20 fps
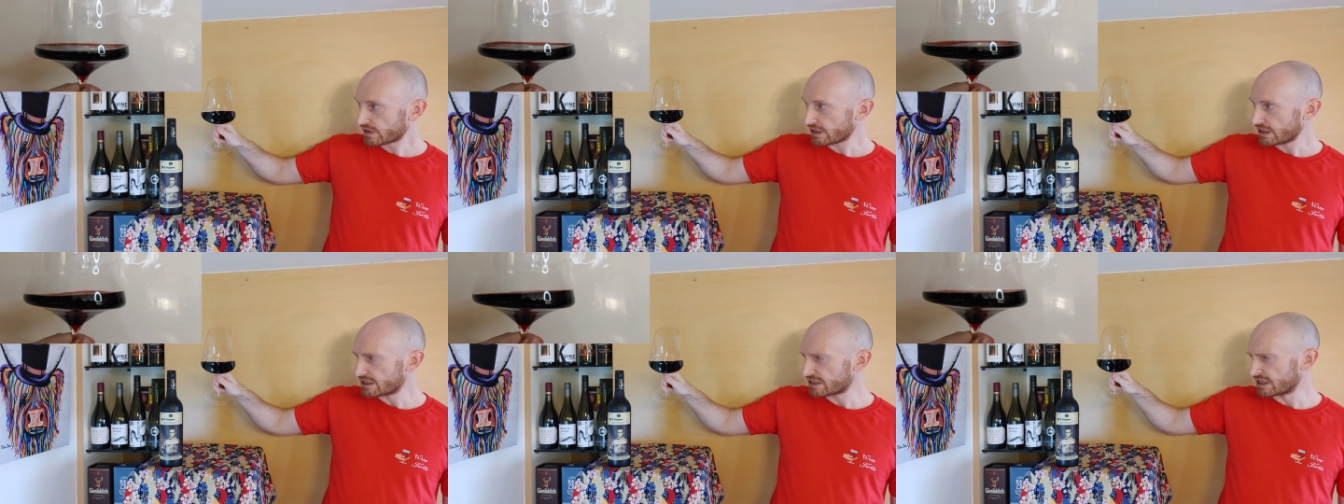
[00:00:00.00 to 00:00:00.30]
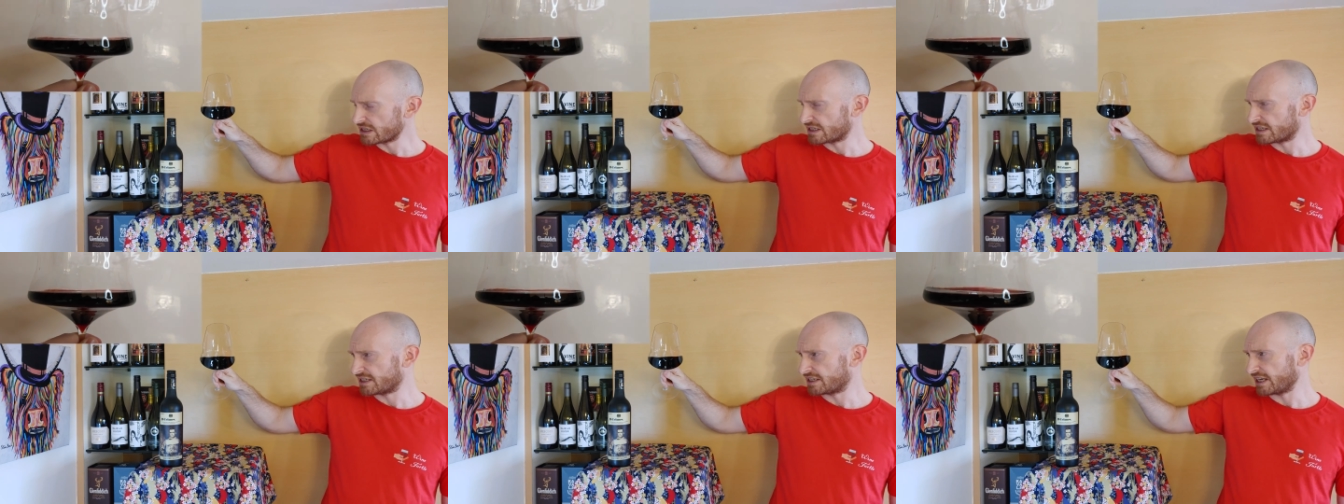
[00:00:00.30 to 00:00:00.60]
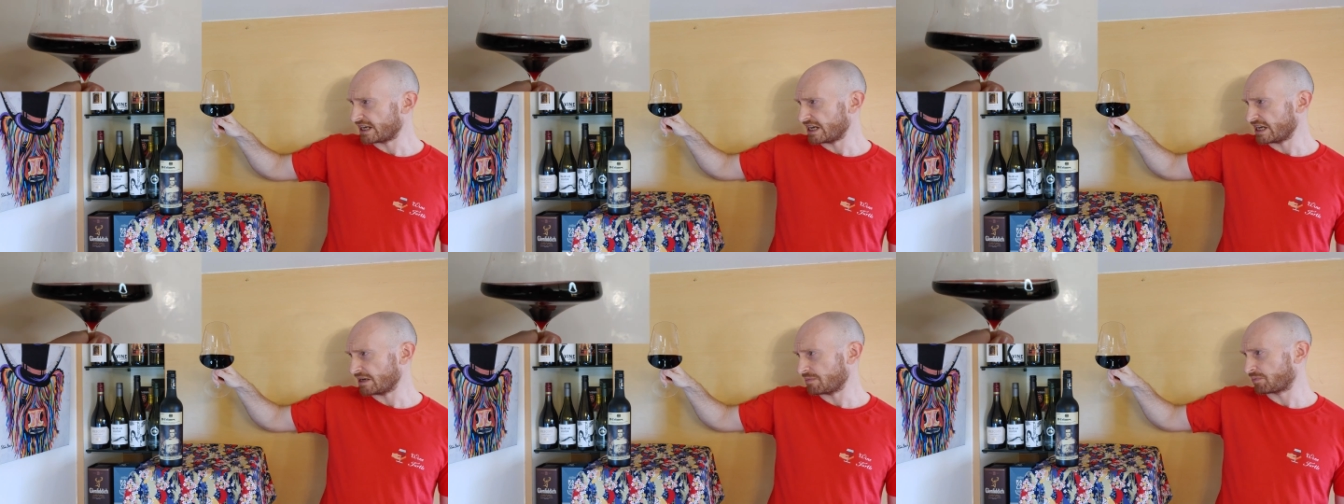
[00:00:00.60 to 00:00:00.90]
It's a
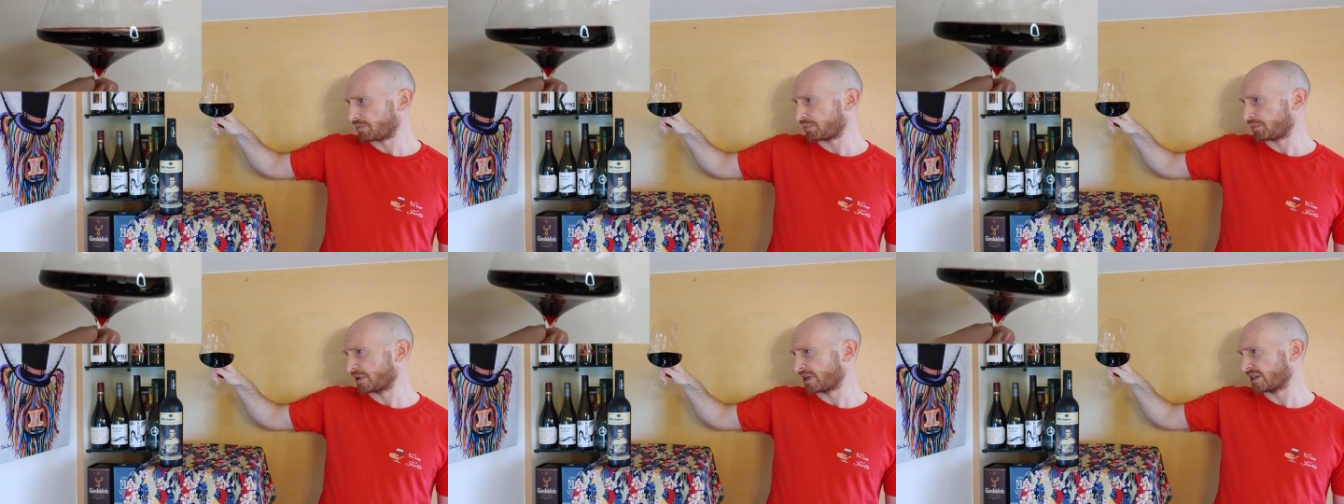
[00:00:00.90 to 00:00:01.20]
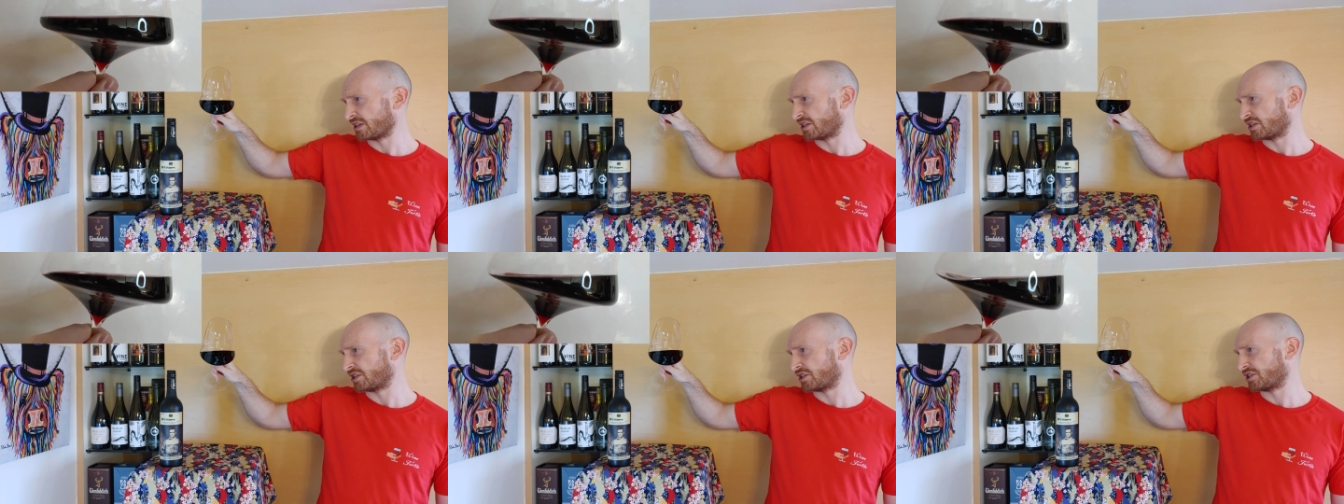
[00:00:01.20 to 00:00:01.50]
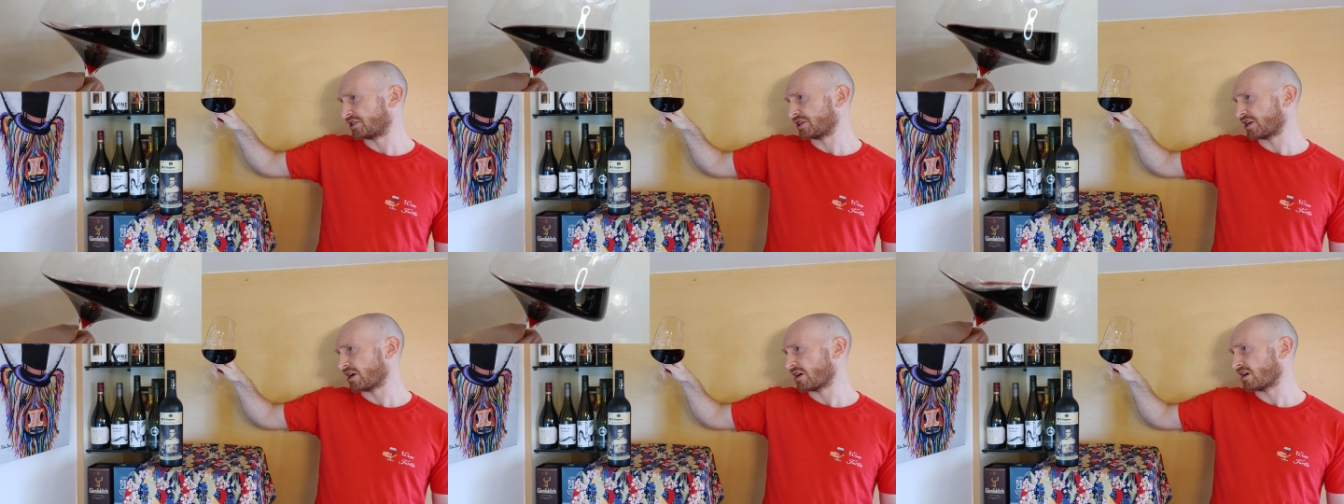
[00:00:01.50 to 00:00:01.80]
deep,
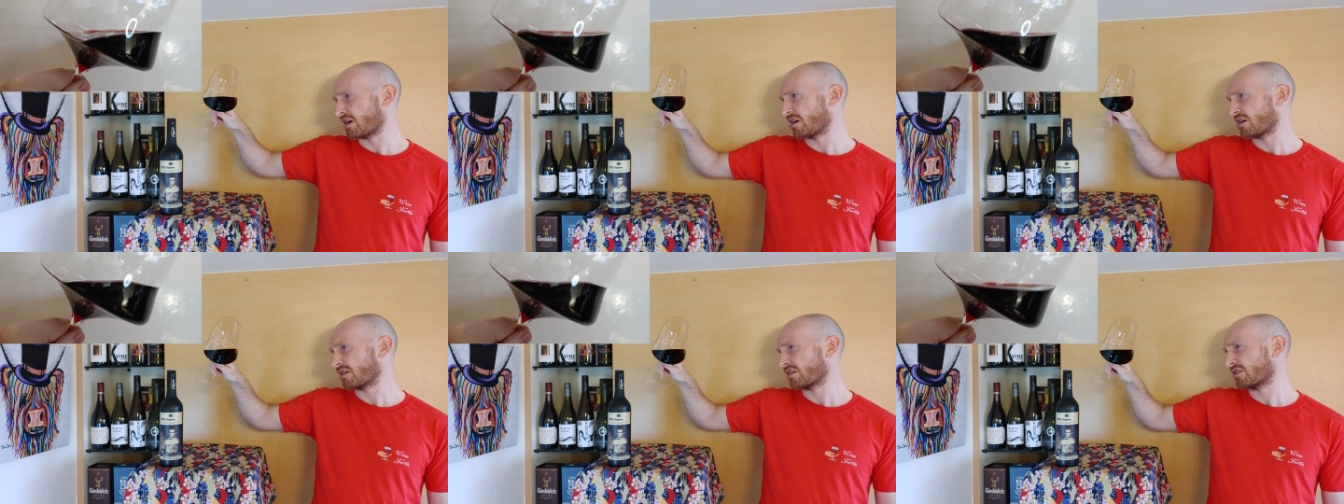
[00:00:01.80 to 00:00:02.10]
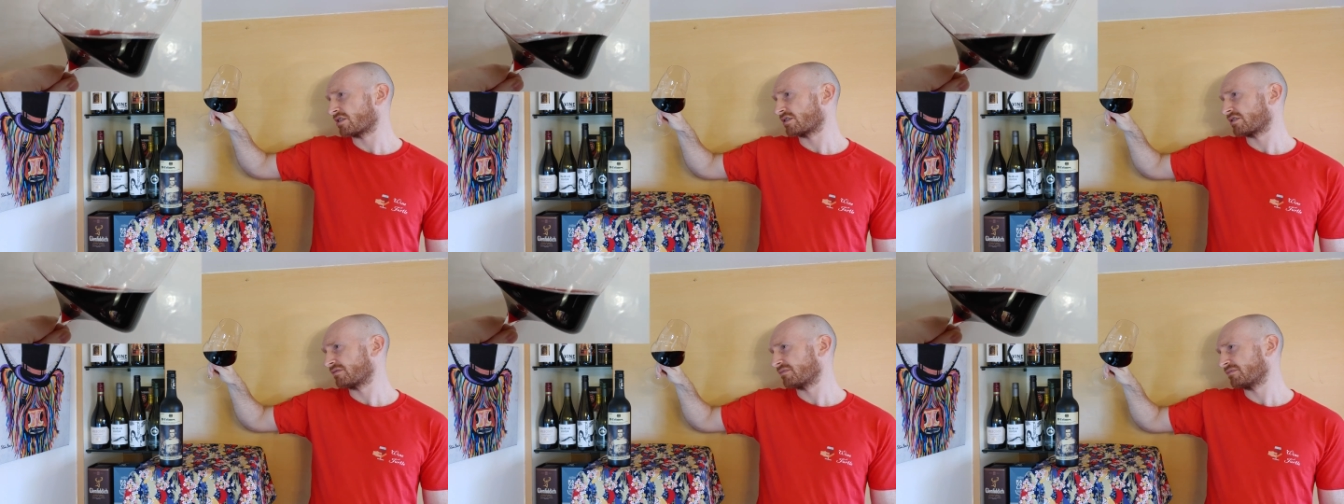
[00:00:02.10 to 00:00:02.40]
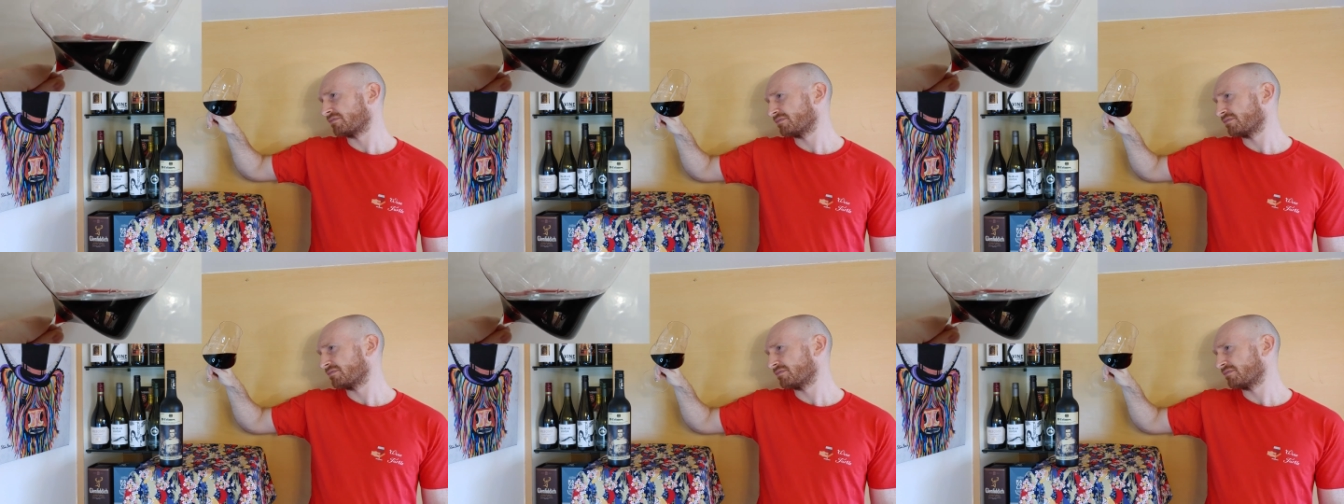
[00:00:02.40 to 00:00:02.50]
dark,